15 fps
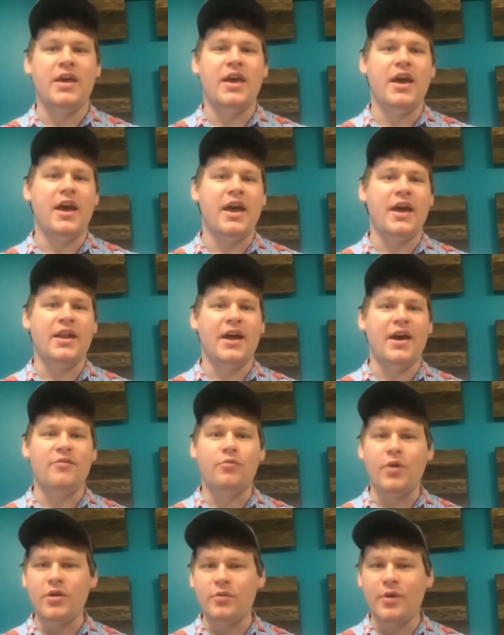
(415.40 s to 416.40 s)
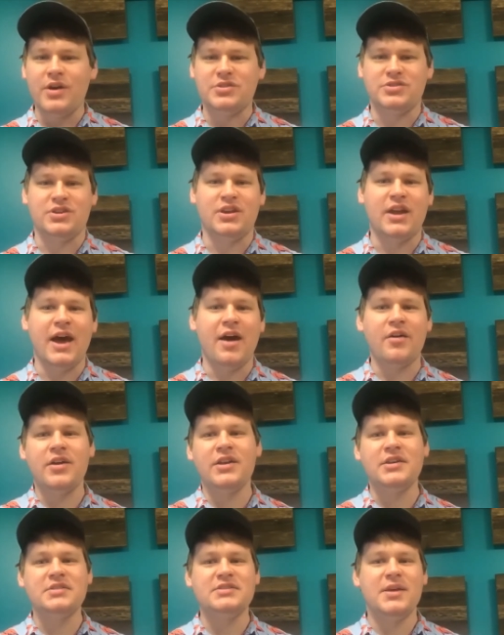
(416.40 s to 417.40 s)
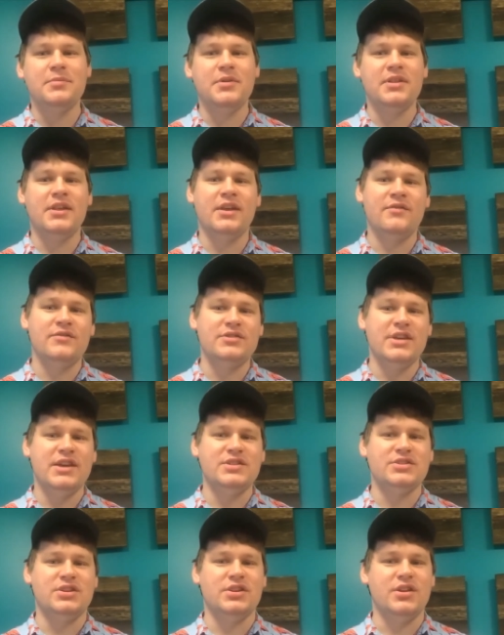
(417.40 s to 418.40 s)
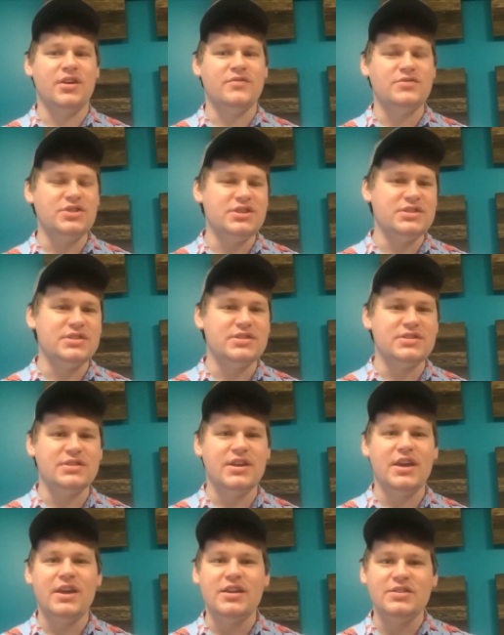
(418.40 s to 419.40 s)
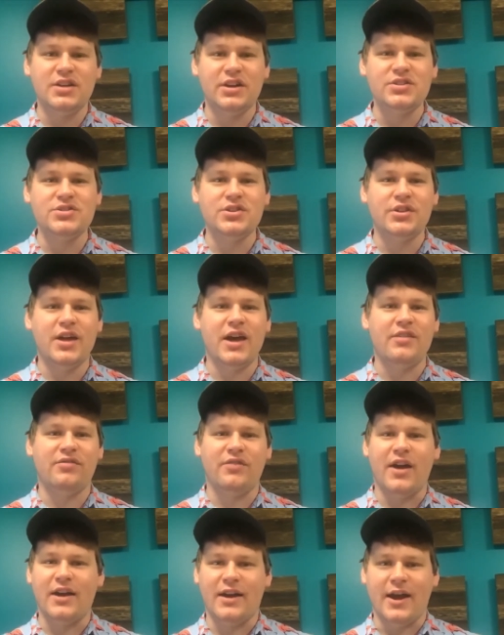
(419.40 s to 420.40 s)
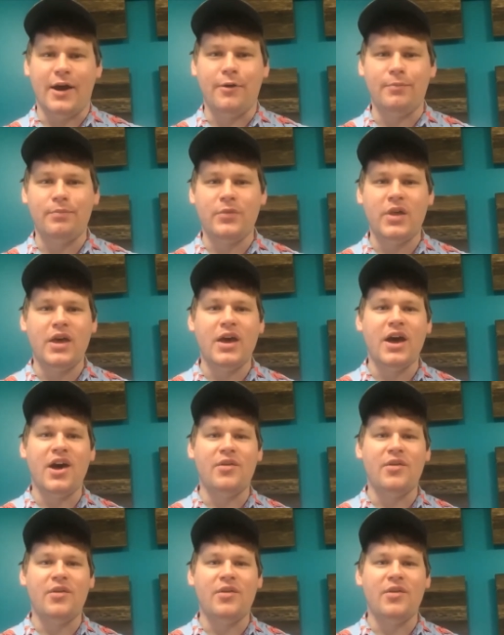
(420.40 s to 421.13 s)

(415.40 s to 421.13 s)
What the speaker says: And I have one question. How can accepting the invitation of Jesus change your life right now? I